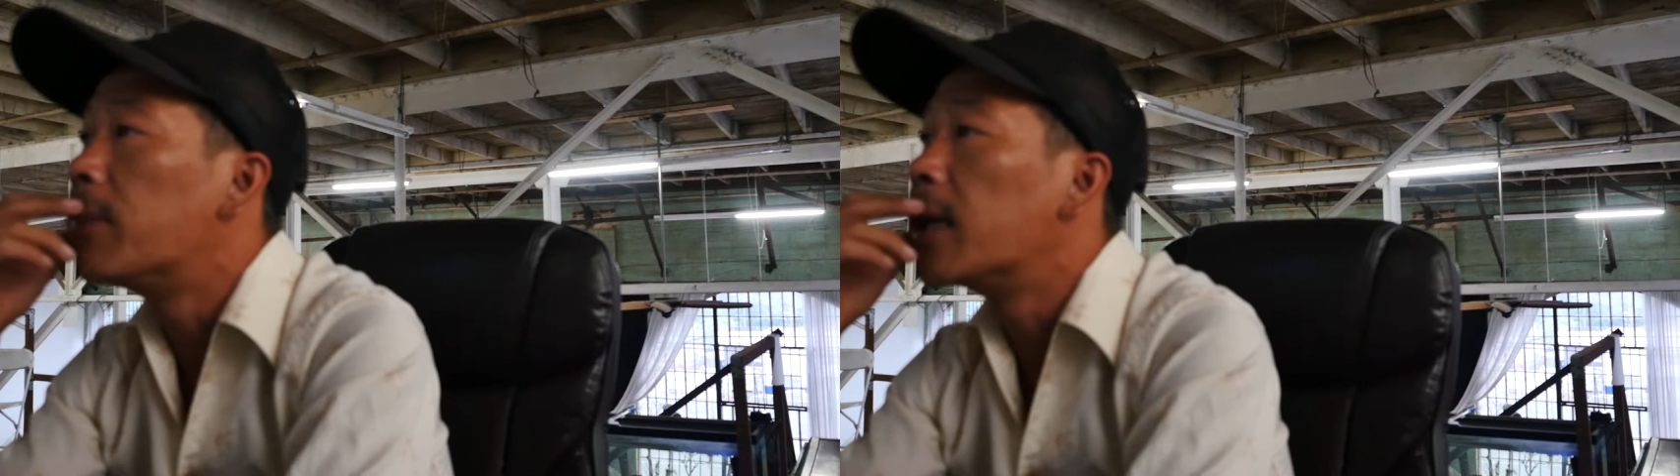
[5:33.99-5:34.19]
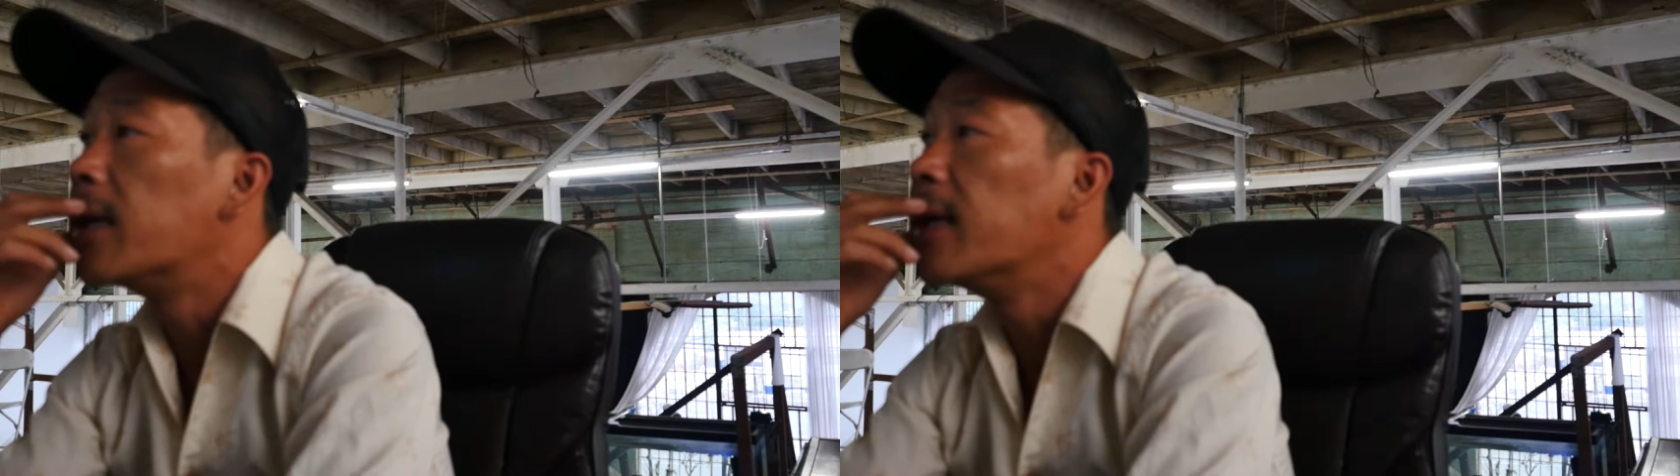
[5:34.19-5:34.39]

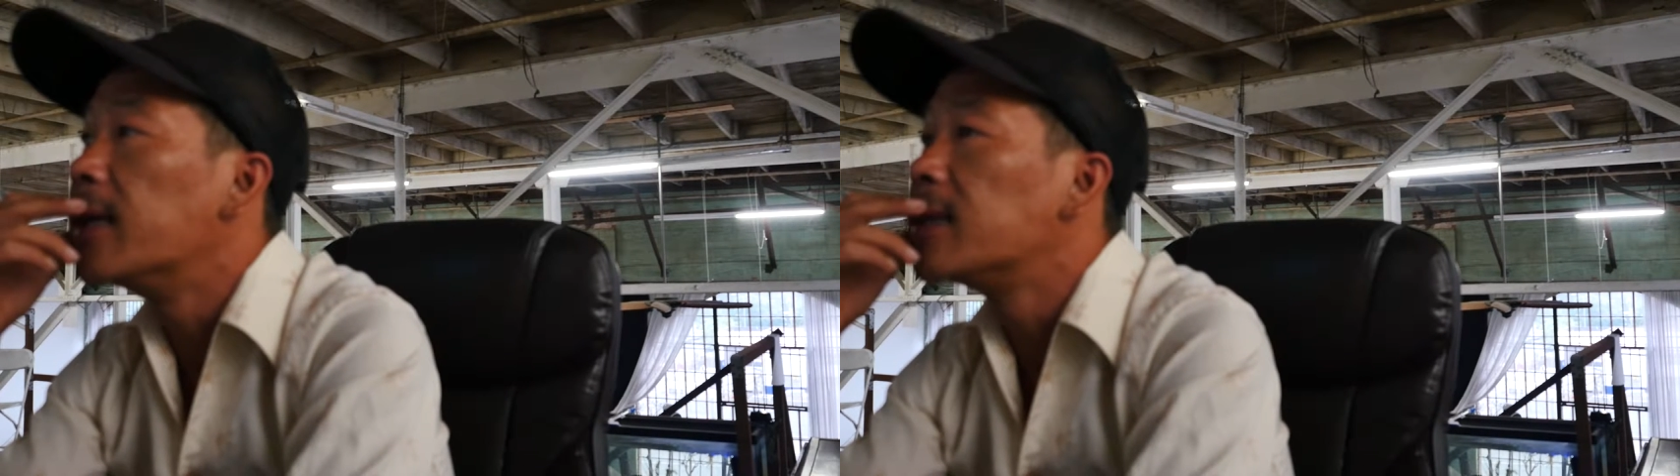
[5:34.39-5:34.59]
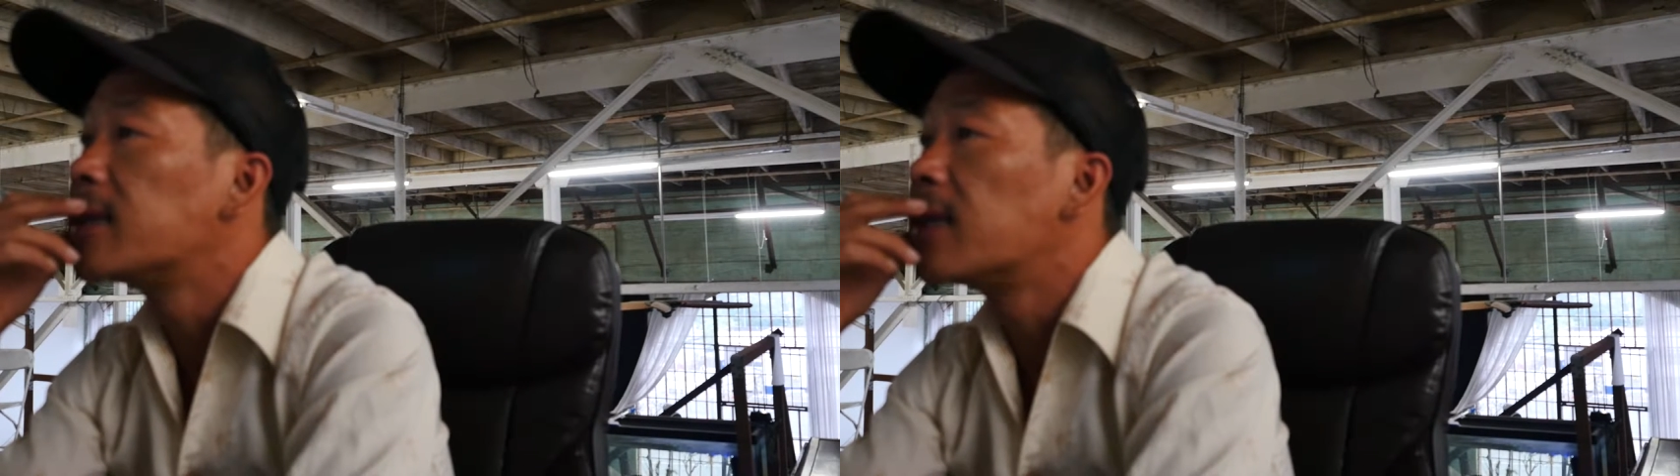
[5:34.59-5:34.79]
but it
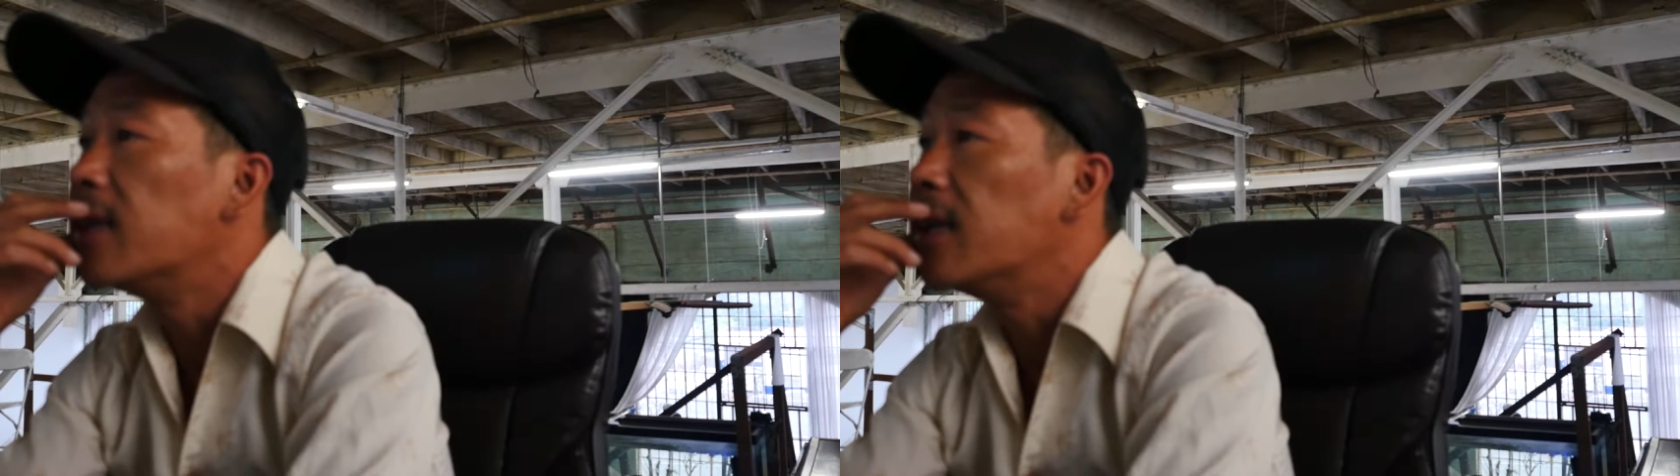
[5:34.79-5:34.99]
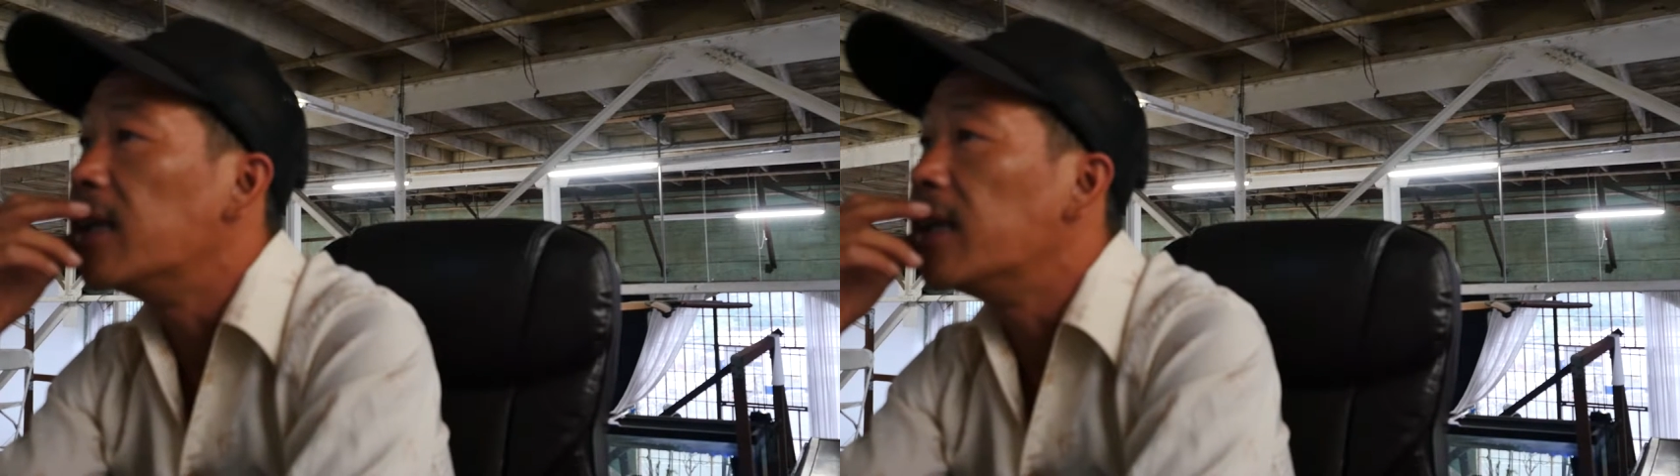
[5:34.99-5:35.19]
is
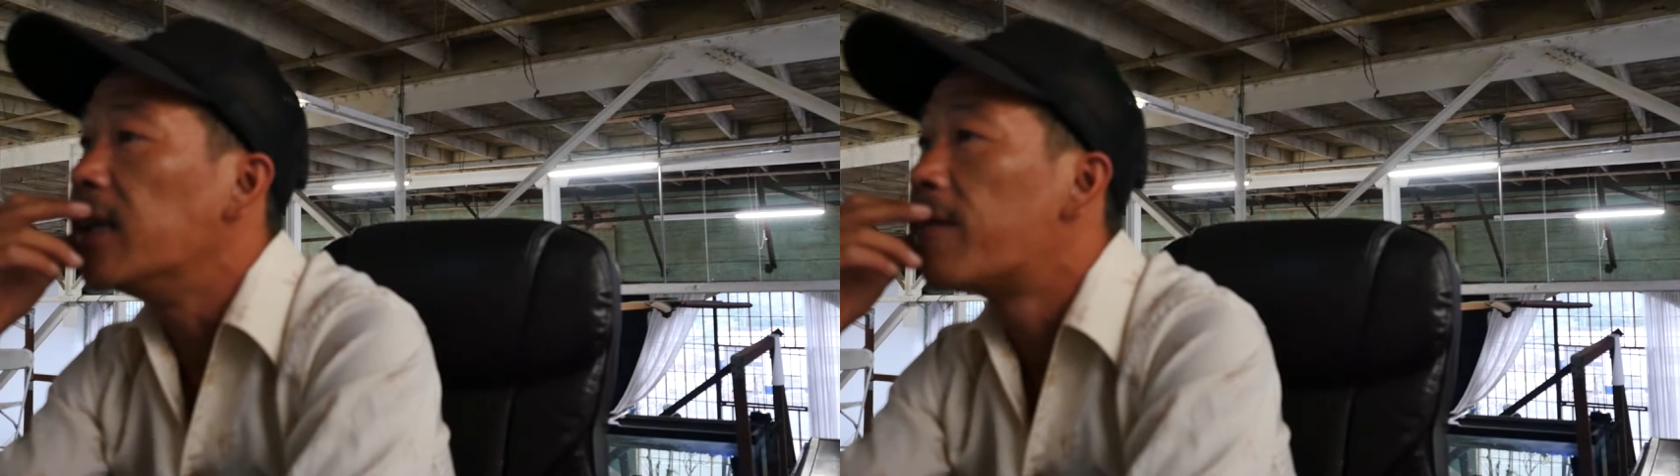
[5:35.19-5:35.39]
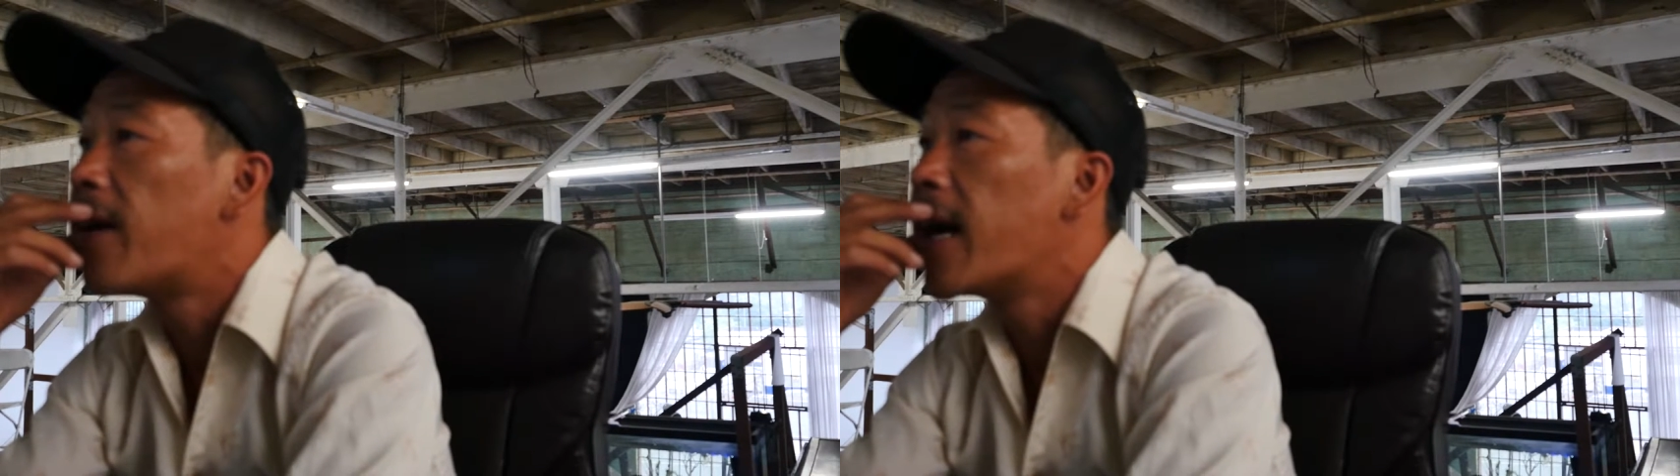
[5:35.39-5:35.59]
the
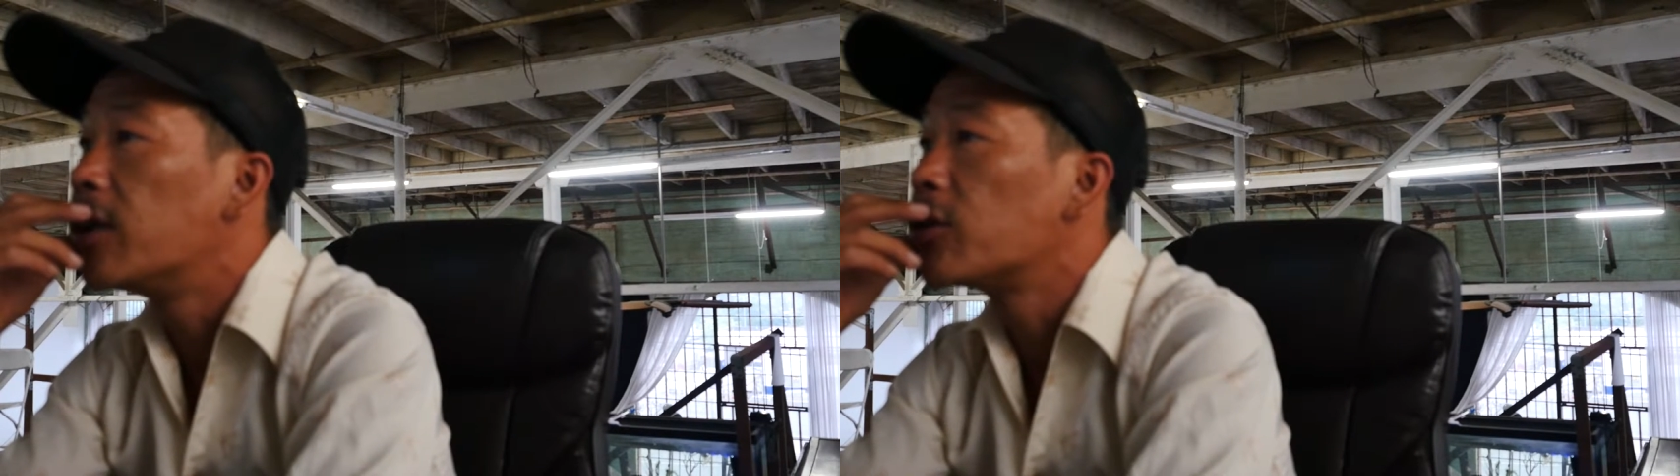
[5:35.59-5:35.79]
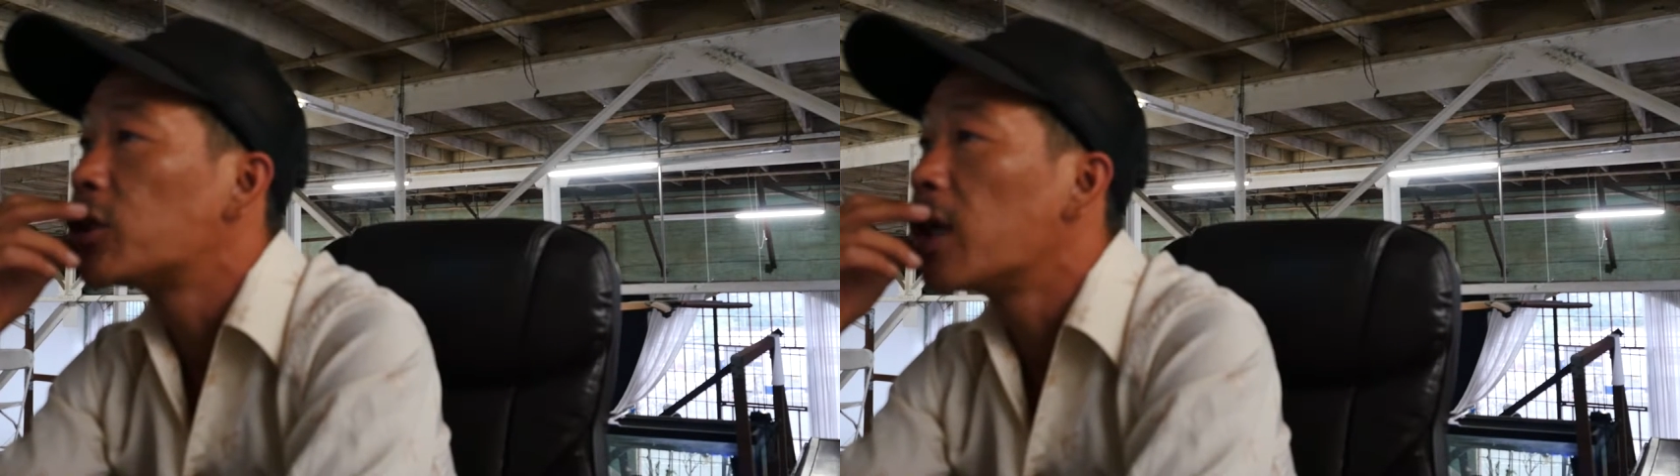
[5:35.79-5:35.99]

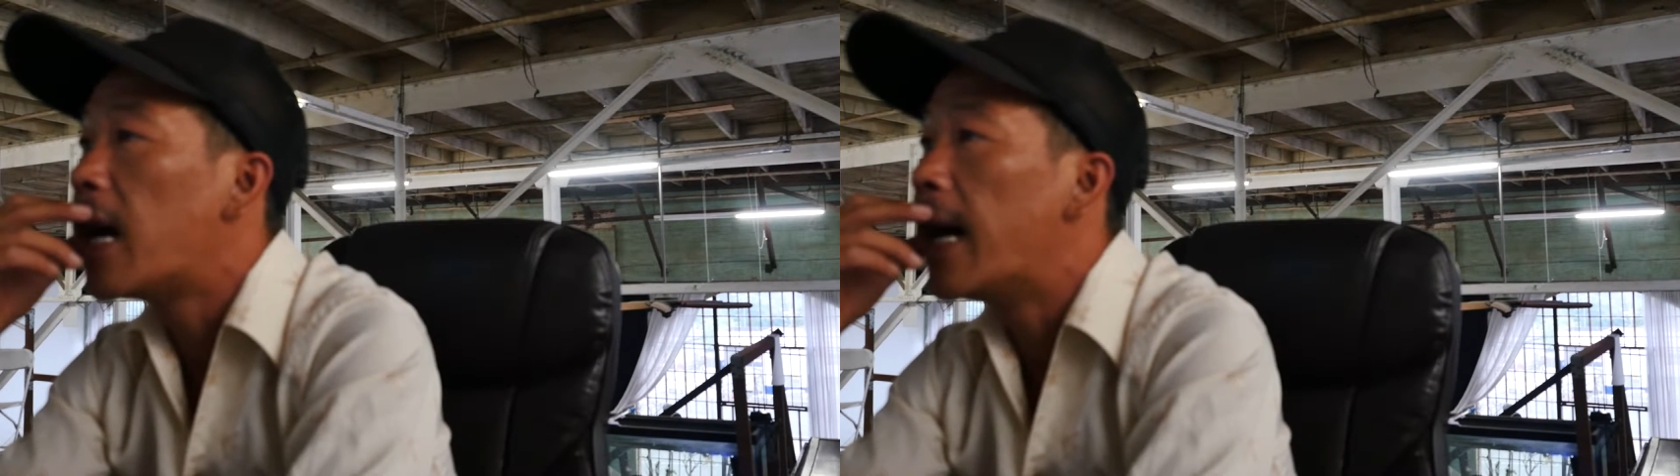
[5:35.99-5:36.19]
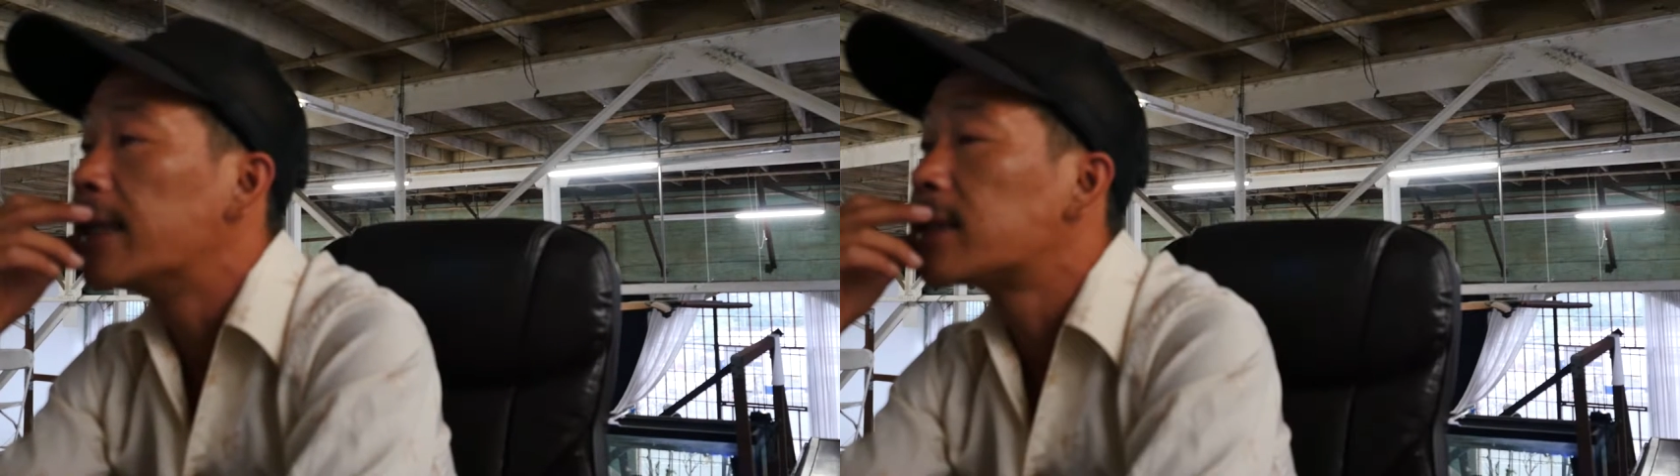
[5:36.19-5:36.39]
final shot.